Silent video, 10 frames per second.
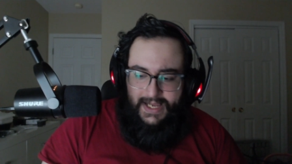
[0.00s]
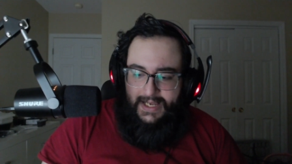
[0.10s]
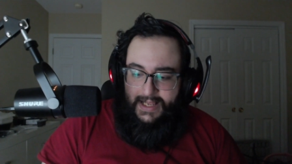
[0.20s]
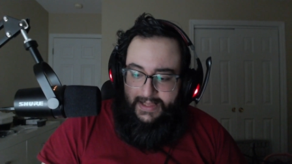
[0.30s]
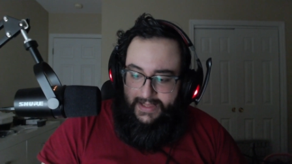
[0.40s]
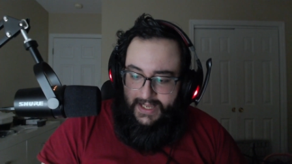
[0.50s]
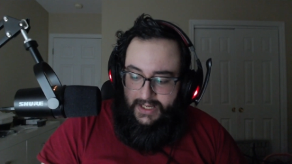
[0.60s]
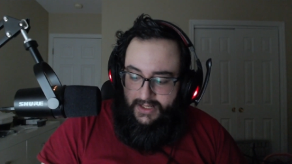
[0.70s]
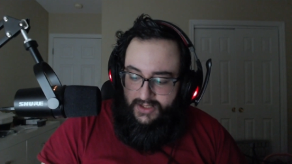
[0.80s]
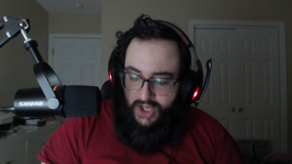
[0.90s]
and I
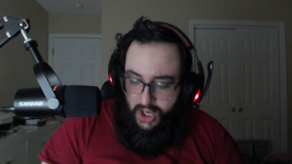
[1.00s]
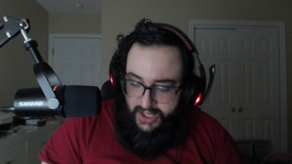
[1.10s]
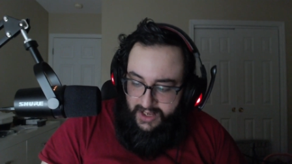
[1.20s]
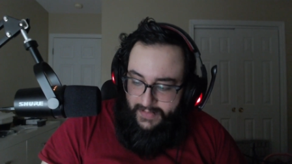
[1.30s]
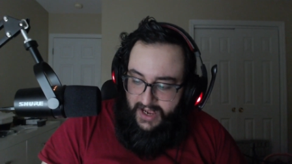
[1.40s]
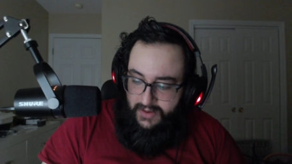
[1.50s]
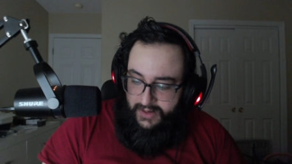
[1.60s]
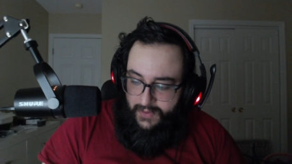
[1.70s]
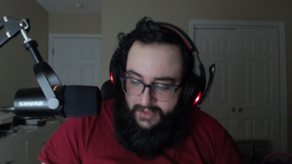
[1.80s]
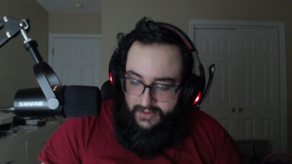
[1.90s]
think talking about
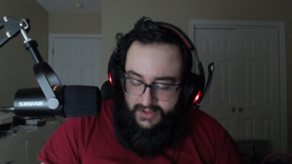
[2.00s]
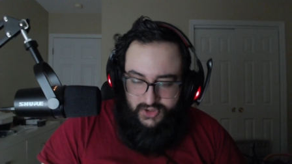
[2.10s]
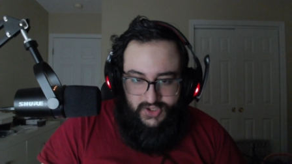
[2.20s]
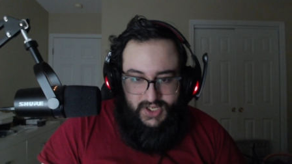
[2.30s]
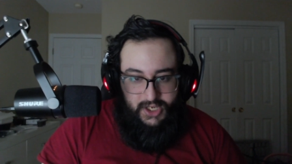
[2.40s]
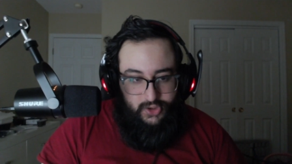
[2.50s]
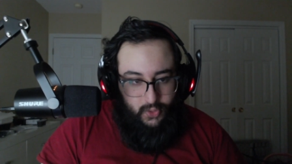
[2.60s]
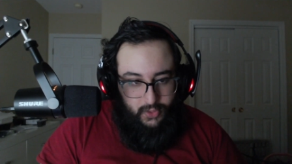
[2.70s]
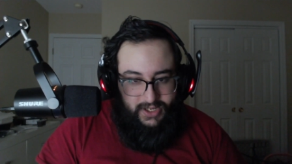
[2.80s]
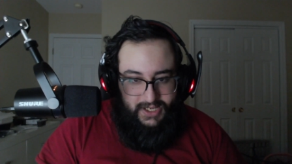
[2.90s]
it rather than just
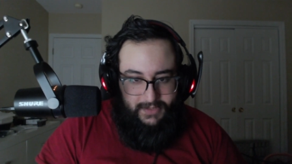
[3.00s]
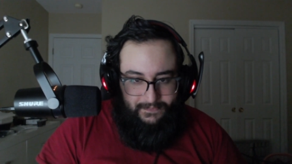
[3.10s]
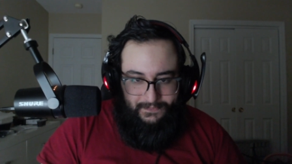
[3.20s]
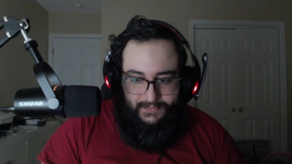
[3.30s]
ignoring it